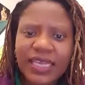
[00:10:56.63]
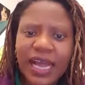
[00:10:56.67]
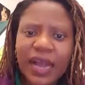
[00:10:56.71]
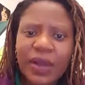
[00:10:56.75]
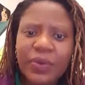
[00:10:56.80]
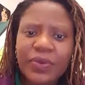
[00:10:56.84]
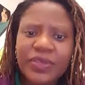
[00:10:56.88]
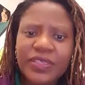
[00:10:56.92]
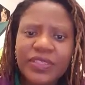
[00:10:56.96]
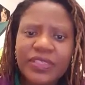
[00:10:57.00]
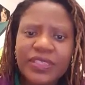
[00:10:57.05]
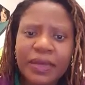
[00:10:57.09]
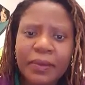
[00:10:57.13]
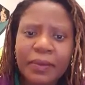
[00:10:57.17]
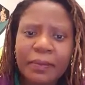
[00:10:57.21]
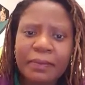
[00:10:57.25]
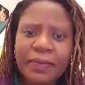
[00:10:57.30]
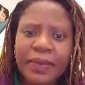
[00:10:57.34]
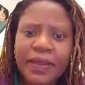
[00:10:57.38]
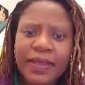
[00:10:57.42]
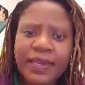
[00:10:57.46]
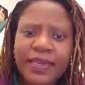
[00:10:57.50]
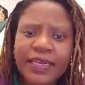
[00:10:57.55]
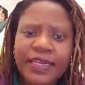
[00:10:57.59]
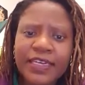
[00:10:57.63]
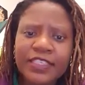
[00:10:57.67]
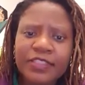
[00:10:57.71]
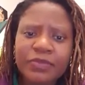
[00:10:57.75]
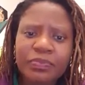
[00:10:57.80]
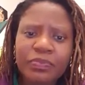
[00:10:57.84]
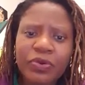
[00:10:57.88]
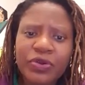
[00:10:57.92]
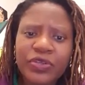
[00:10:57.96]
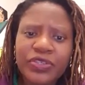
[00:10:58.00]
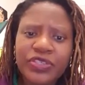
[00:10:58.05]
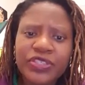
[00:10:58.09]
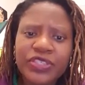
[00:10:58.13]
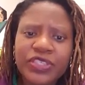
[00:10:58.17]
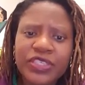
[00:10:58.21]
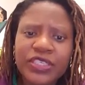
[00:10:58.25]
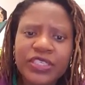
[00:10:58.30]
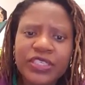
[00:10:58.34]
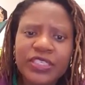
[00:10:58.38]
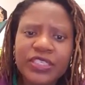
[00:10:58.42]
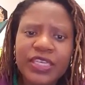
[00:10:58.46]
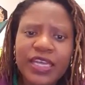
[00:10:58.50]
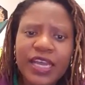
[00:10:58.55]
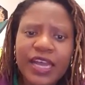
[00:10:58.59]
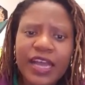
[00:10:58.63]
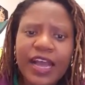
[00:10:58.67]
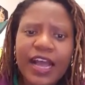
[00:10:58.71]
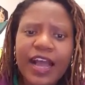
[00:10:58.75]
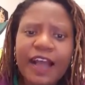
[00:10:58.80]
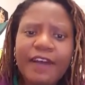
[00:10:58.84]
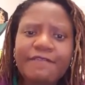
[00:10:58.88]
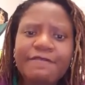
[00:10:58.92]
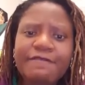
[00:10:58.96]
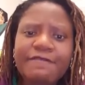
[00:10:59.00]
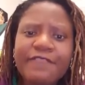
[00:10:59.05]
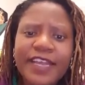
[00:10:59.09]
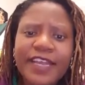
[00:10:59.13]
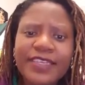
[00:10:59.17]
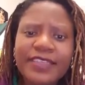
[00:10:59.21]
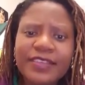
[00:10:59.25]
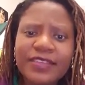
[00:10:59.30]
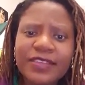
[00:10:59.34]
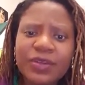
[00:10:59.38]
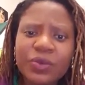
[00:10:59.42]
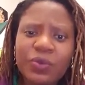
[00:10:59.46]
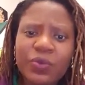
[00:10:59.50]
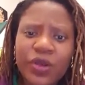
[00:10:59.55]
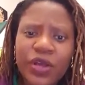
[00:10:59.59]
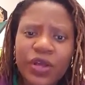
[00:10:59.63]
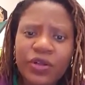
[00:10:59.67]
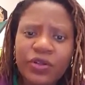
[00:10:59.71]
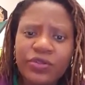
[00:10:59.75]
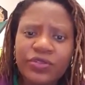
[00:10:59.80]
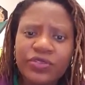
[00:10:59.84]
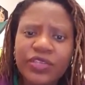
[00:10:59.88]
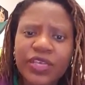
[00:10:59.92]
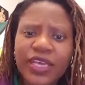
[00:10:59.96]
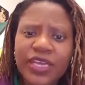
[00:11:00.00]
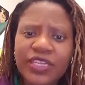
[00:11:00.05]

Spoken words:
How is America's politics affect the world?